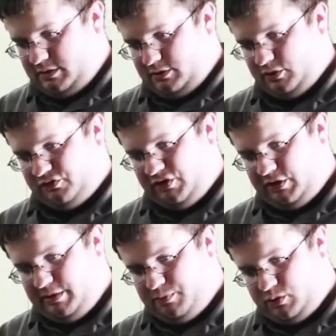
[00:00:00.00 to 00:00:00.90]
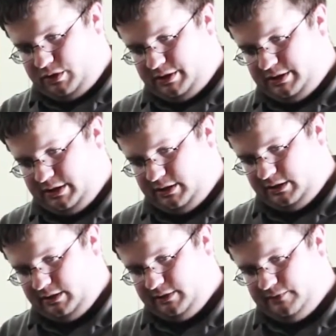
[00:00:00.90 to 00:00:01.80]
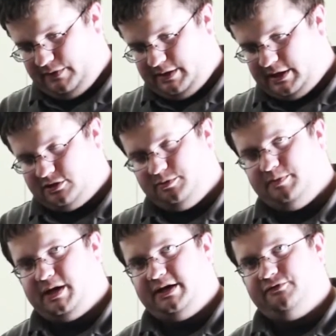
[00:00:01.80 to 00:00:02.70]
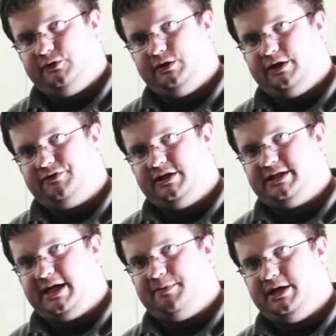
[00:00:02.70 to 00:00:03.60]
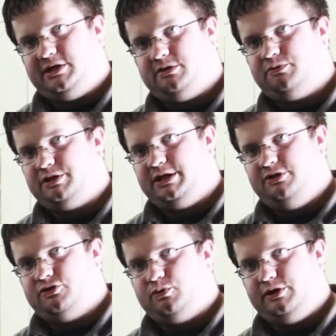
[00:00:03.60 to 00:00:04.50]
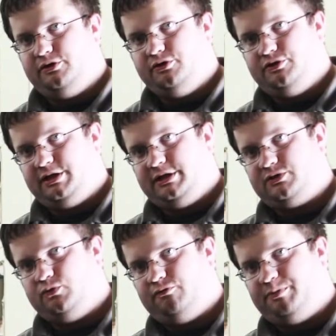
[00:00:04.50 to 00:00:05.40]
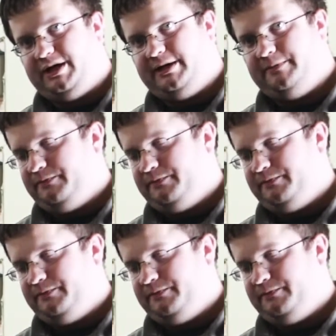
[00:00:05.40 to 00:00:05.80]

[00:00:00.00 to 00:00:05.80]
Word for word: So it's very important that you be mindful of contamination procedures when you're using this wolf bite.